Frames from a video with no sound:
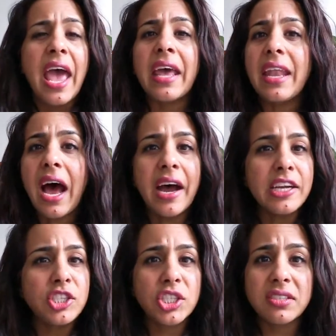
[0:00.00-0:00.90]
And
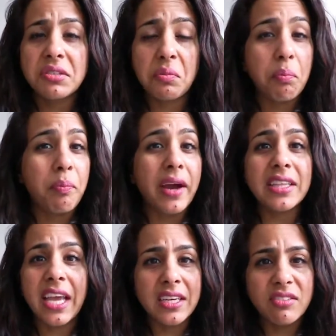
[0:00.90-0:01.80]
I just,
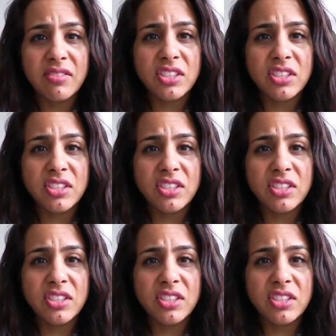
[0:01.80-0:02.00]
by the end of